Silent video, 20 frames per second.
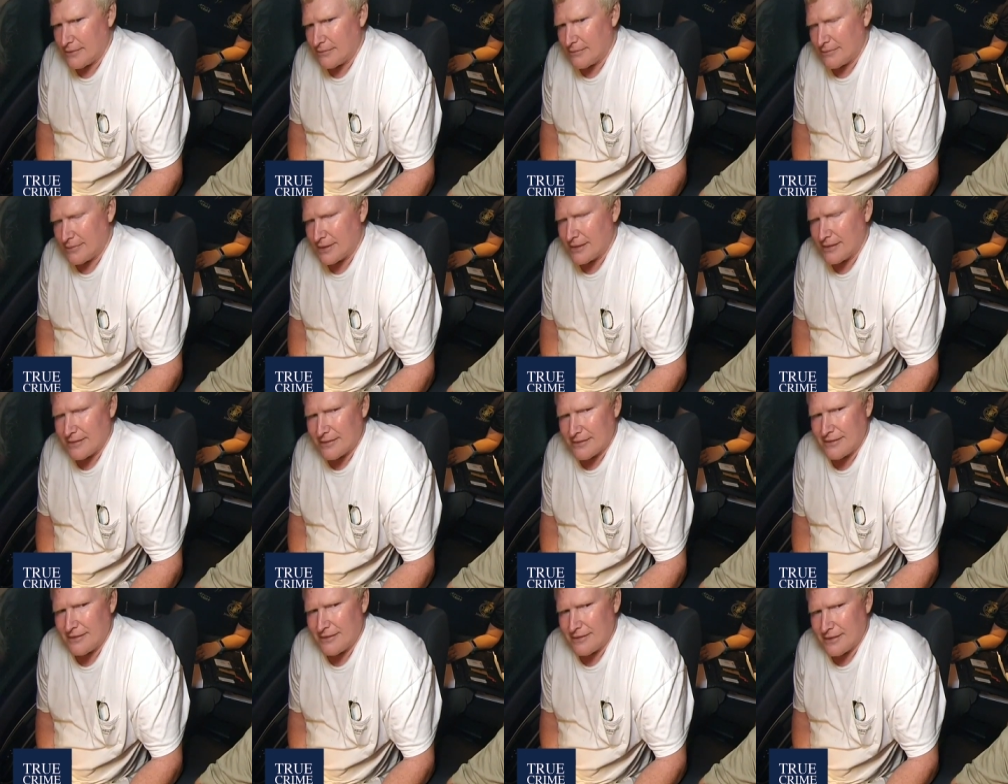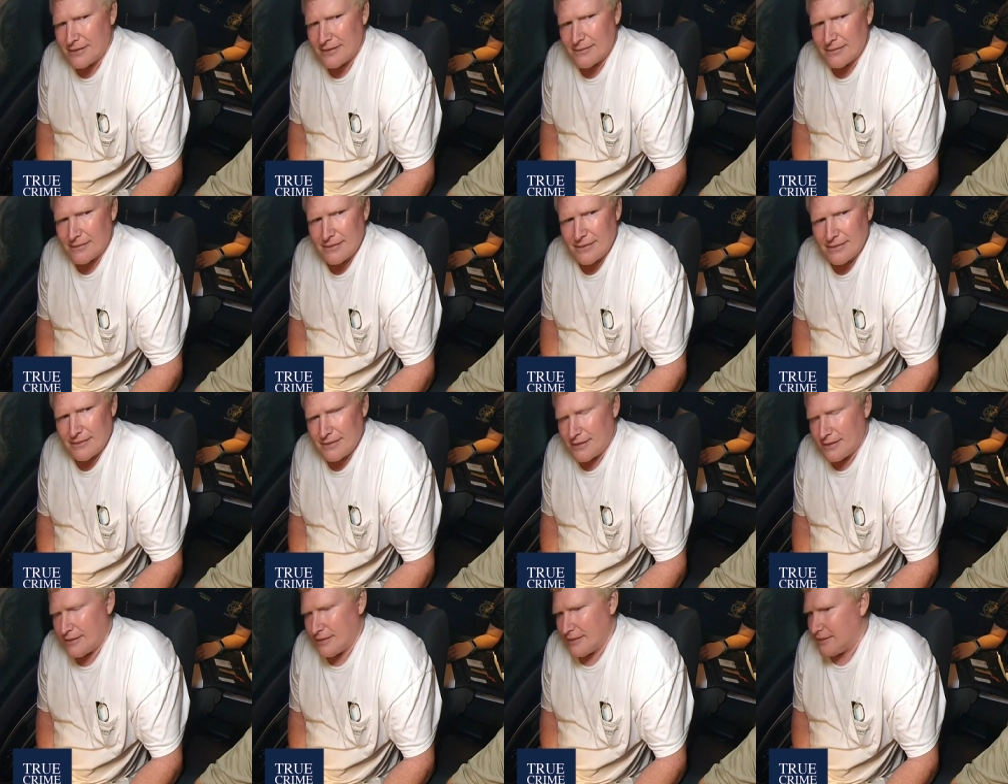but it just didn't
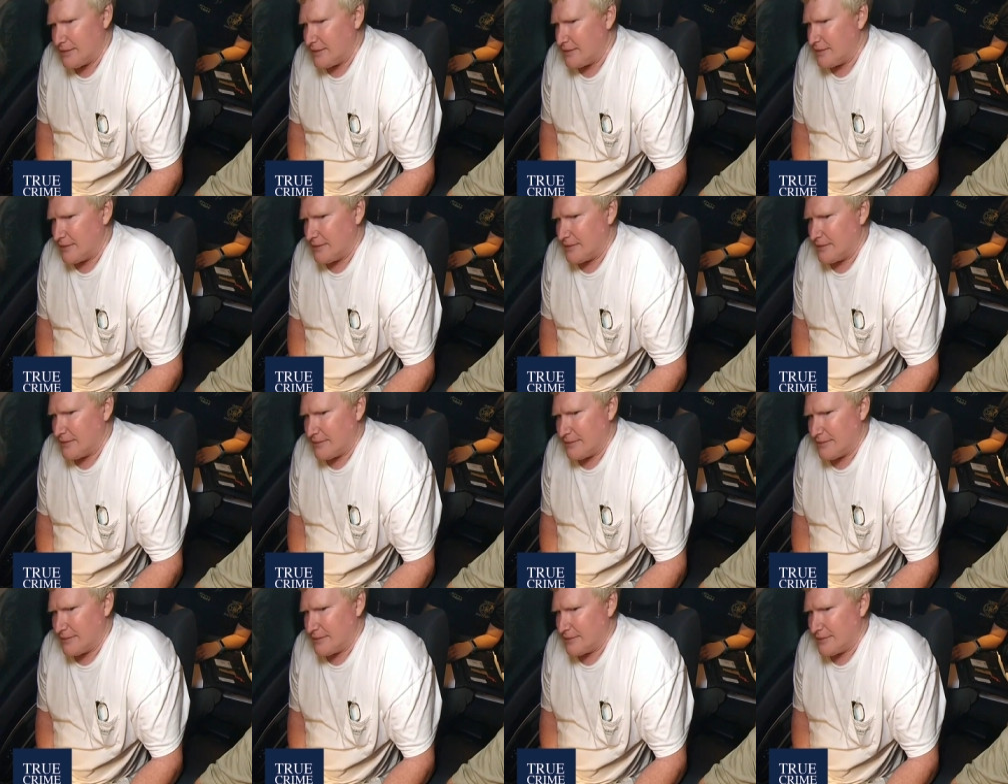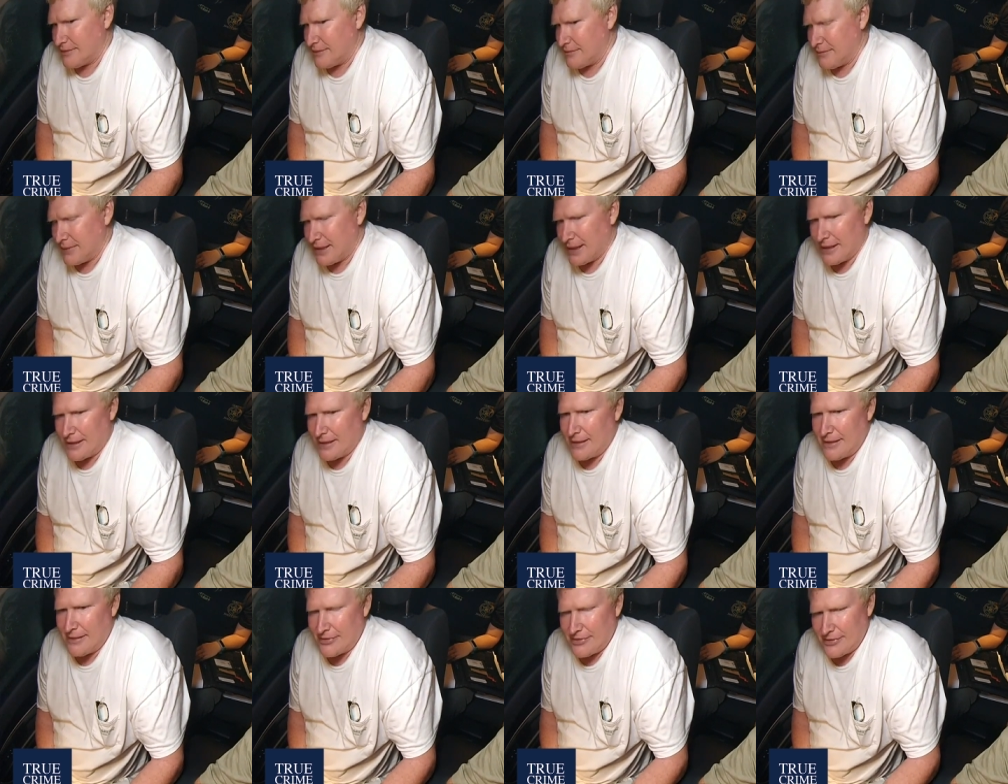make
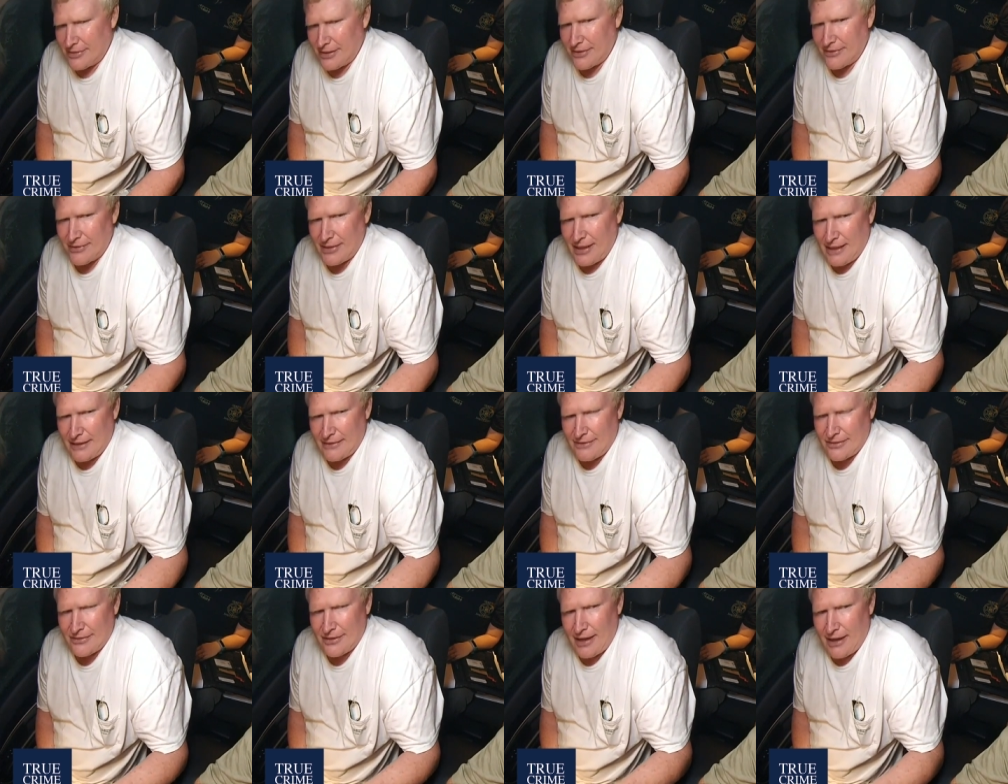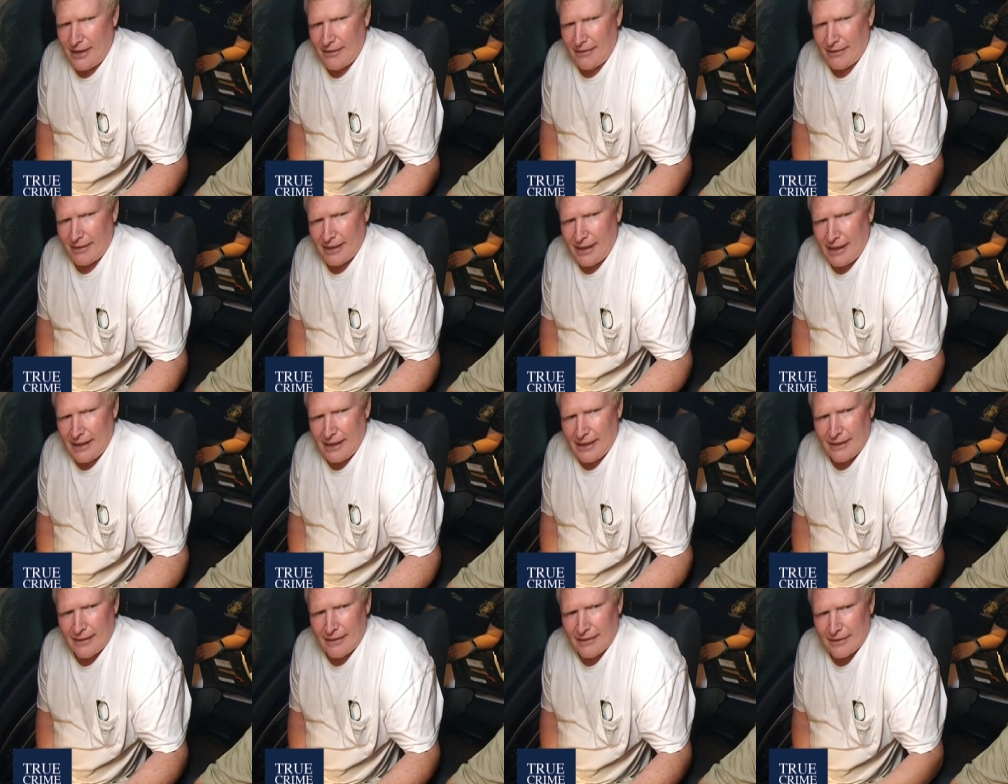any sense. I just hired a
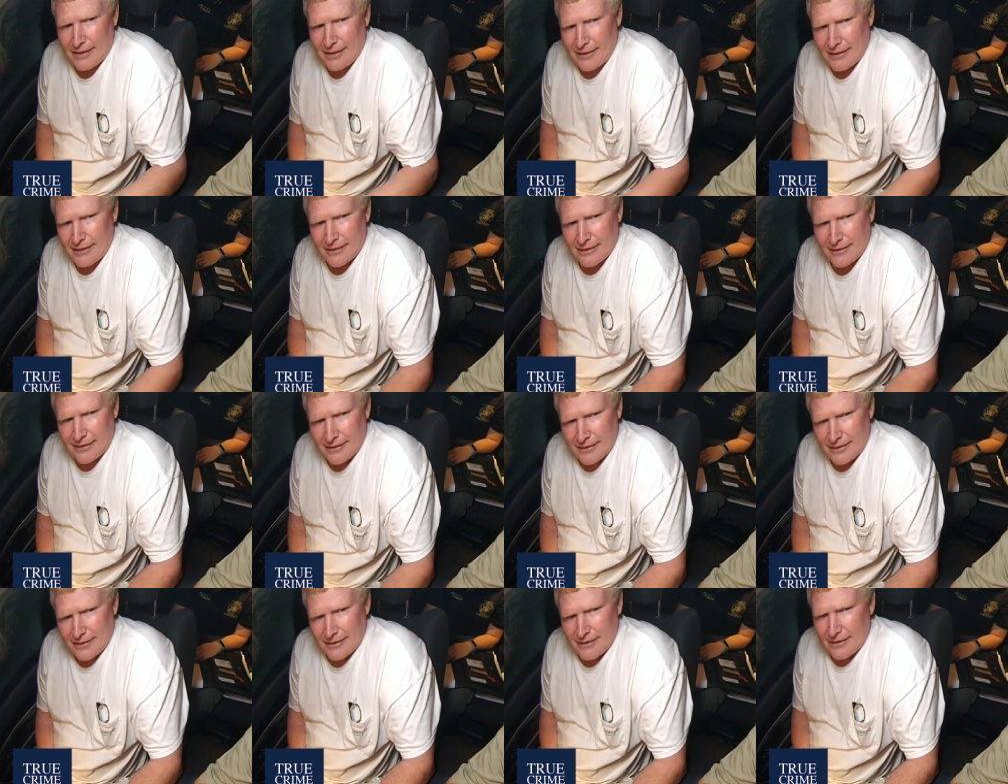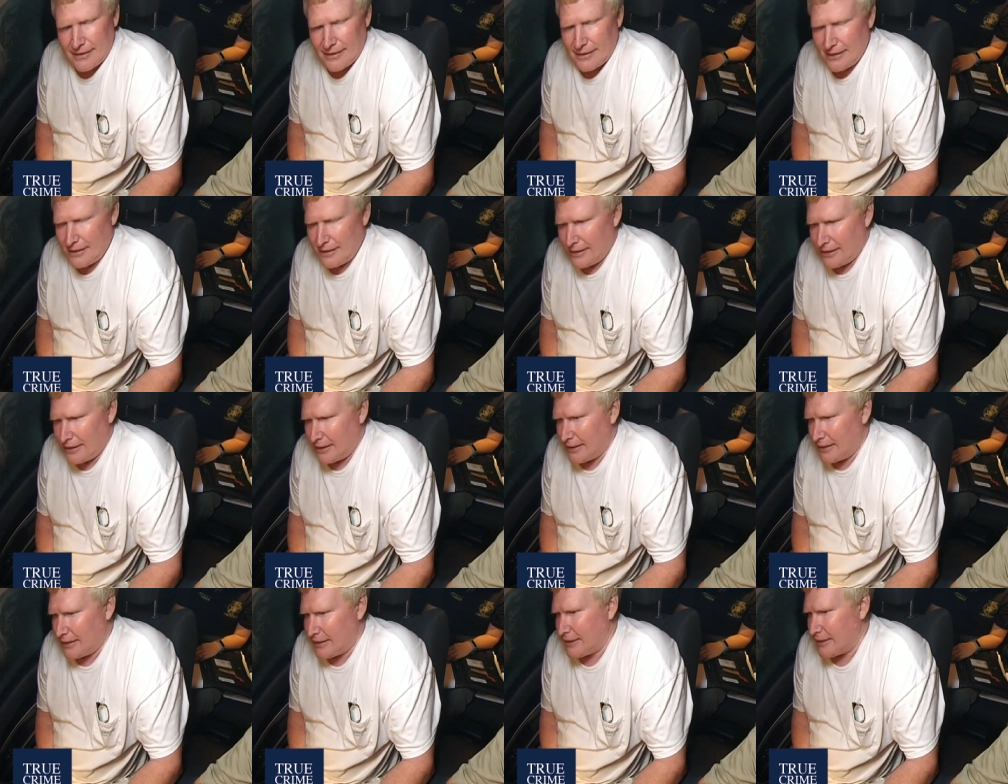guy out here, mm-hmm.
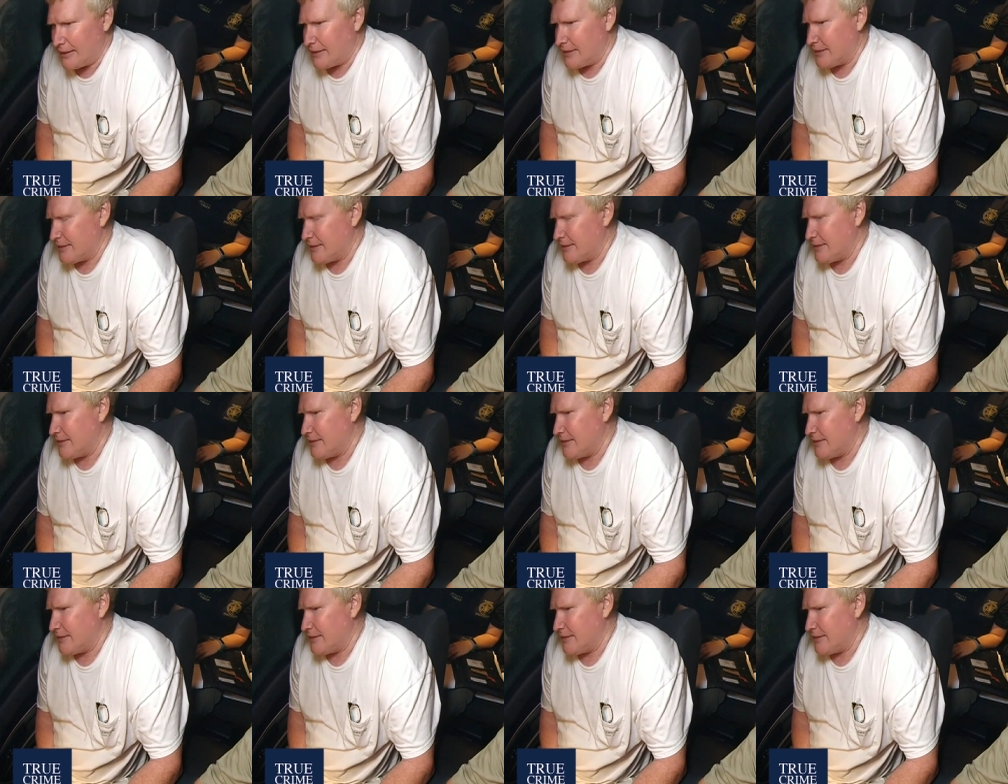and